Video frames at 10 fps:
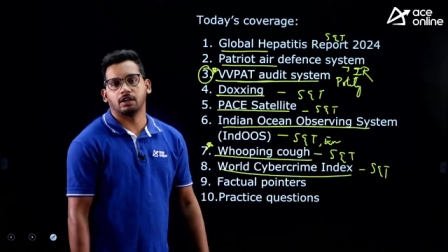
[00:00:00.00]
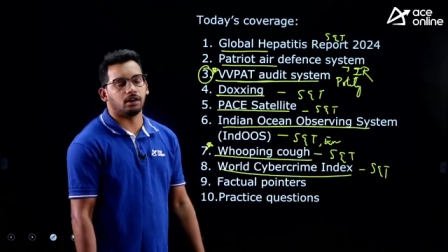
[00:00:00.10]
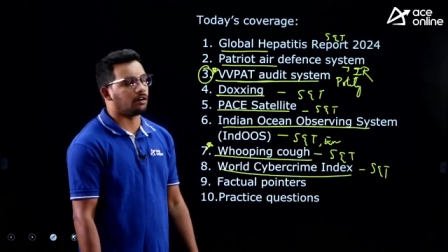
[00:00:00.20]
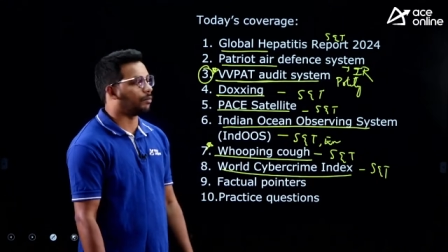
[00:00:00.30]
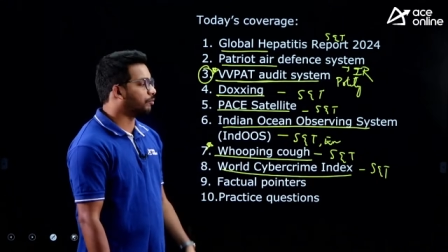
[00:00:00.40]

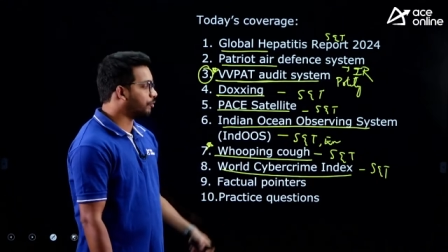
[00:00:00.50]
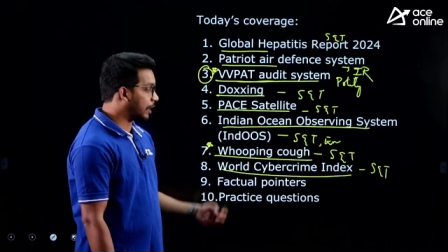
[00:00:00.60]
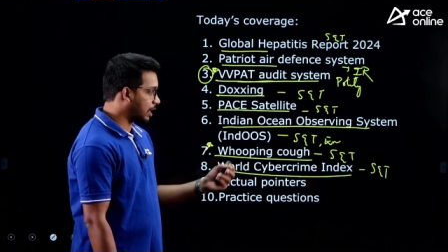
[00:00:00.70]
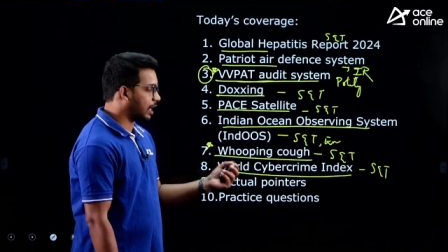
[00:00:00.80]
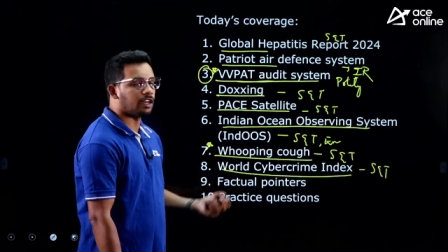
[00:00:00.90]
uh, for
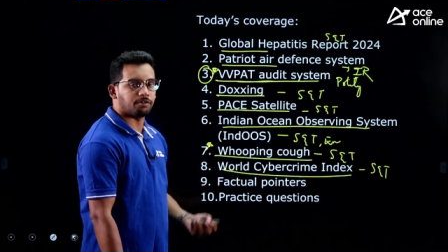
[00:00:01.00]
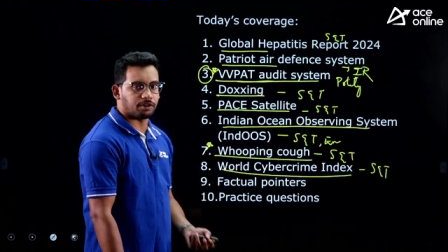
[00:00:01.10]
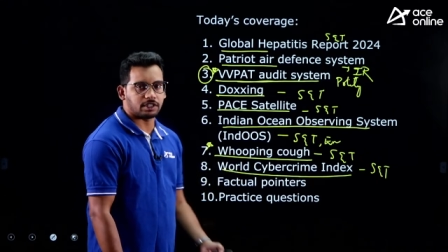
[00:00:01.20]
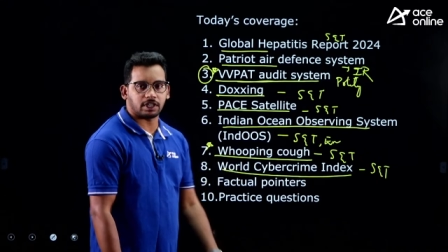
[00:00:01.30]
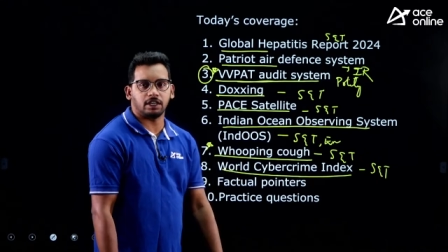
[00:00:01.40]
current
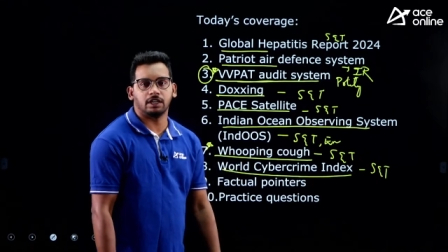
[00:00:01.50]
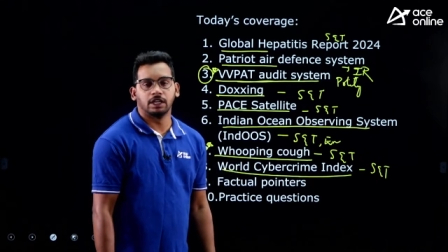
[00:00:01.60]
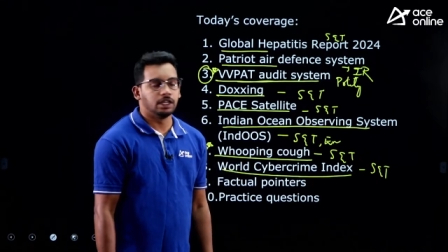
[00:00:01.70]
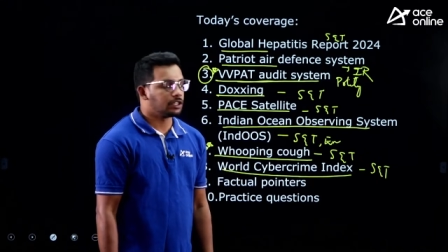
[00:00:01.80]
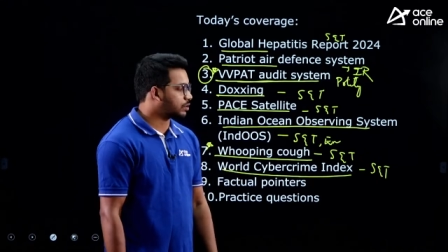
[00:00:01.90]
affairs right.
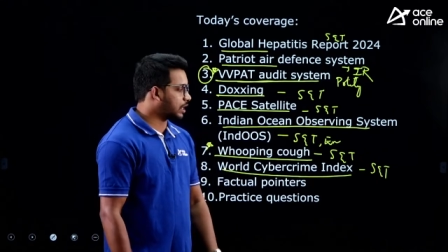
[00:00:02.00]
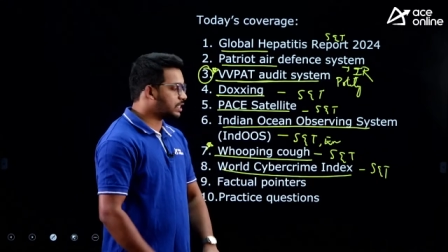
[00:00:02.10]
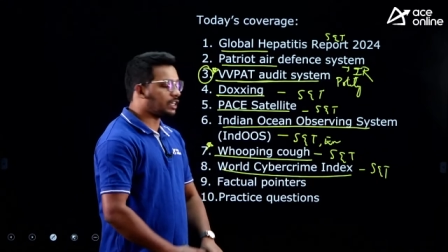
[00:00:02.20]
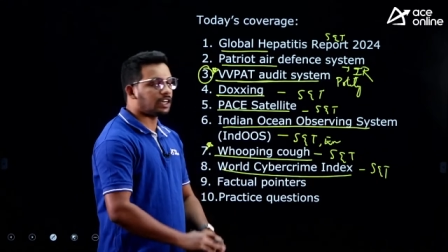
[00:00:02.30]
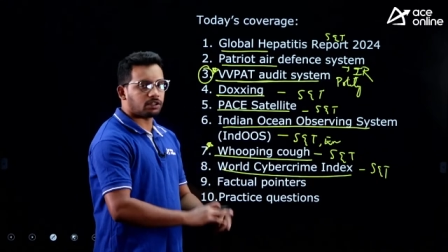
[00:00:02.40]
So,
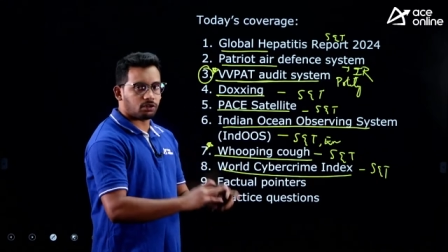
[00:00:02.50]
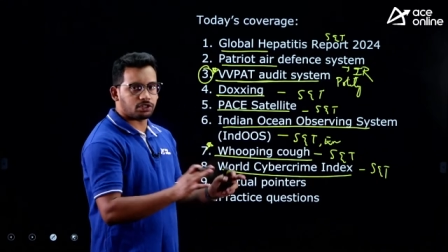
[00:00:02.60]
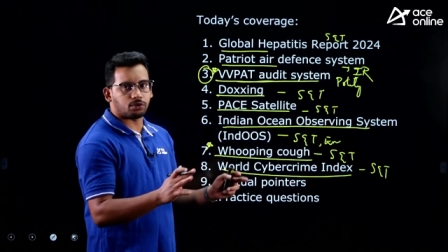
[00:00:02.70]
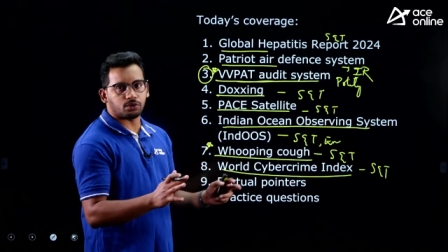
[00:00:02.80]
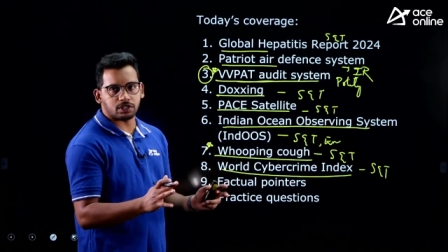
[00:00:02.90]
science and
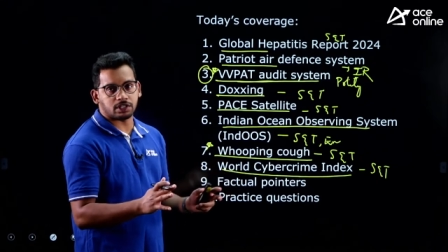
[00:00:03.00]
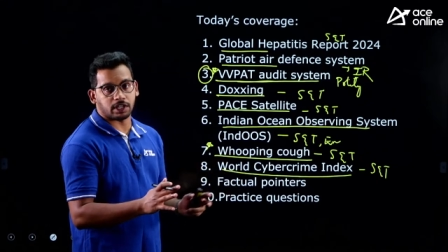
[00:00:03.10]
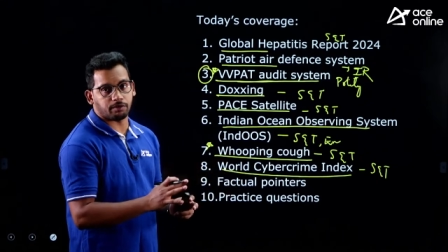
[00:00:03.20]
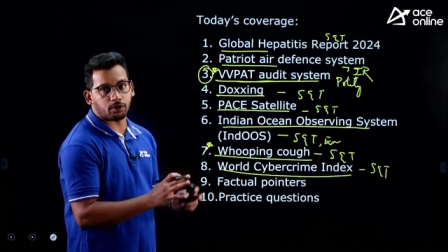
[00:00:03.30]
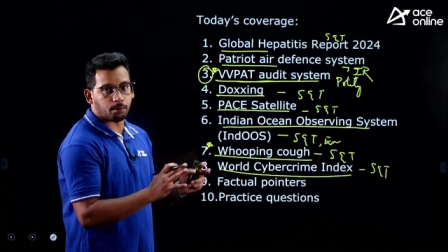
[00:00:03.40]
technology questions
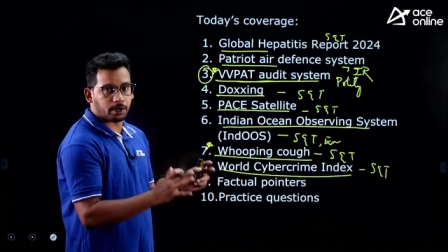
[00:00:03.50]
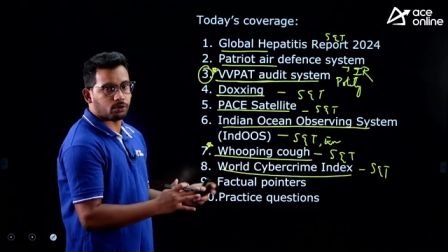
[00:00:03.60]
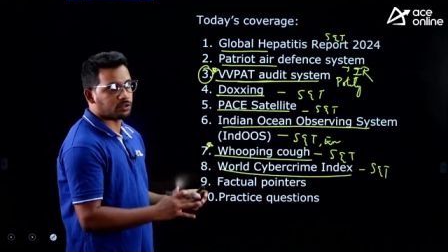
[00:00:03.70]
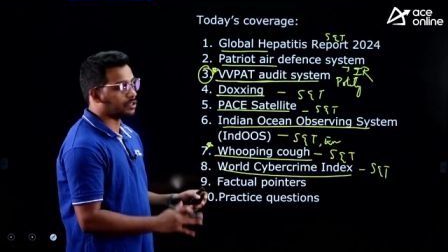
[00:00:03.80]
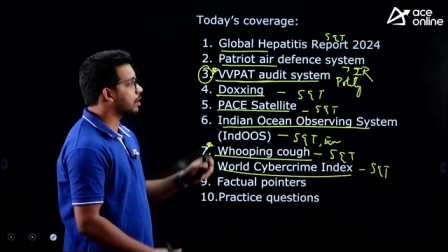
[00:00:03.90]
environment
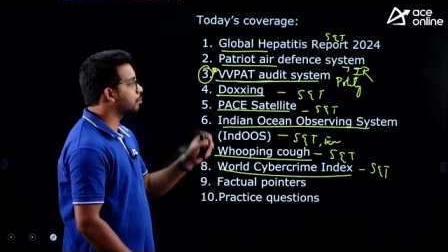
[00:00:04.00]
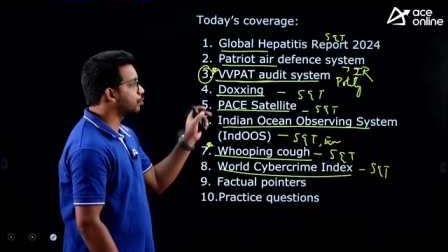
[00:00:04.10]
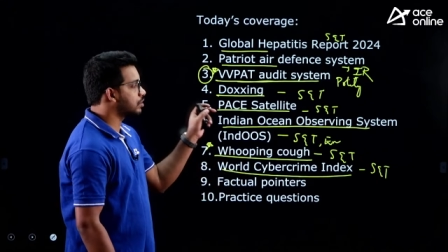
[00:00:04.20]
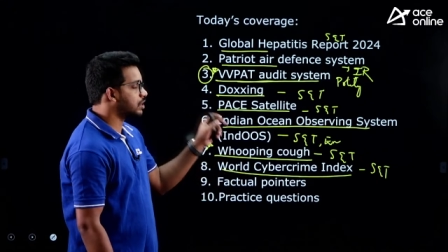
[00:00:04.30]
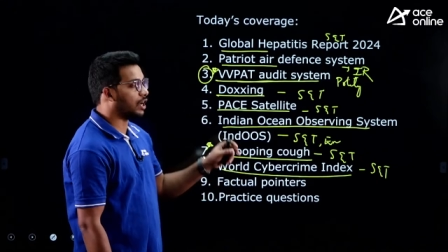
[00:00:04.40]
questions are
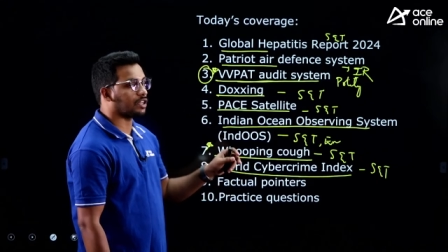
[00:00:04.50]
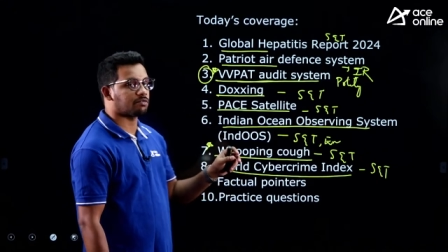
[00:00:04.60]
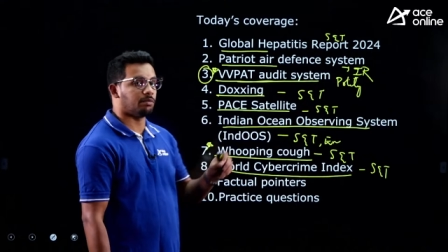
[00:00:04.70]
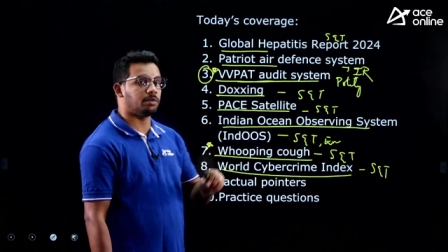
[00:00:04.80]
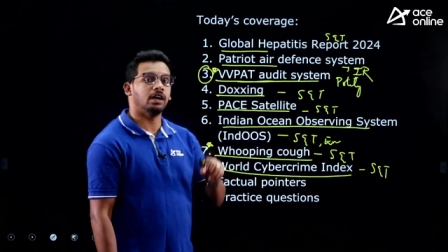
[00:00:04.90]
mostly asked
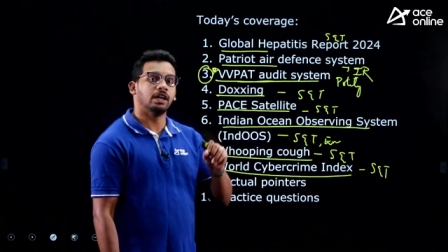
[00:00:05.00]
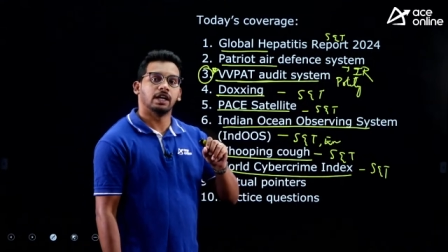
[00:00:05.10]
from the